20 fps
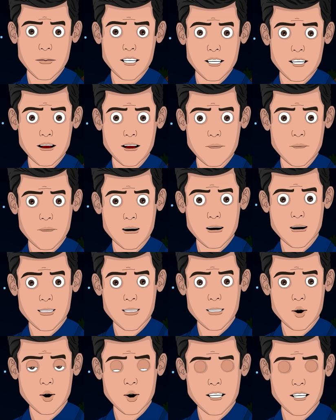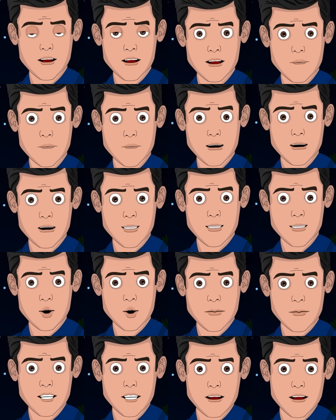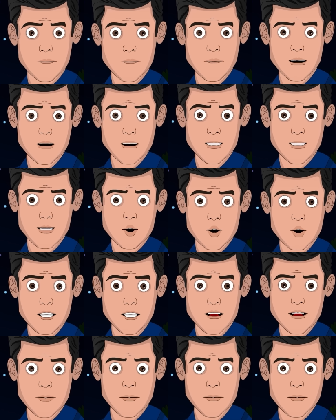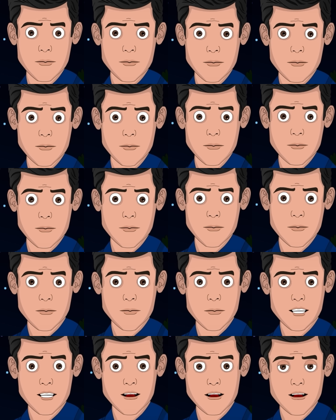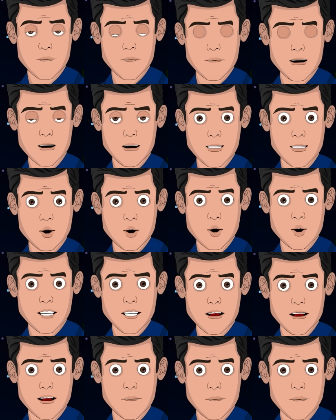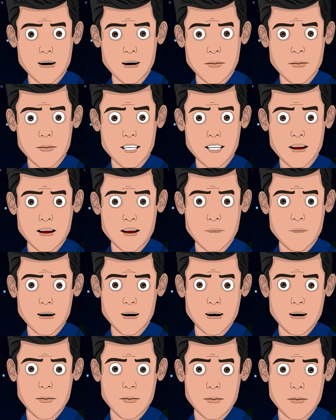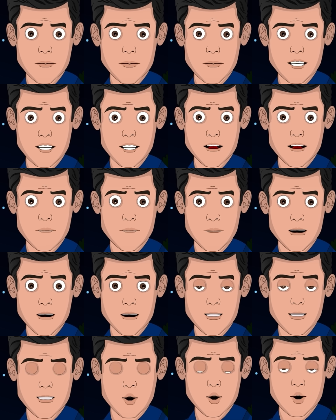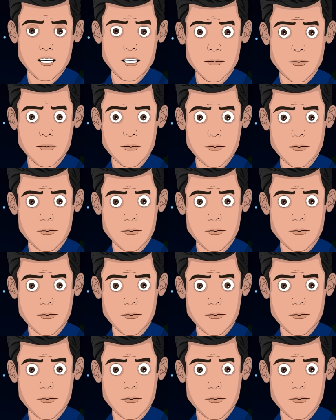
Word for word: but we know that as of July 2006, he was stationed at Camp Pendleton and Oceanside,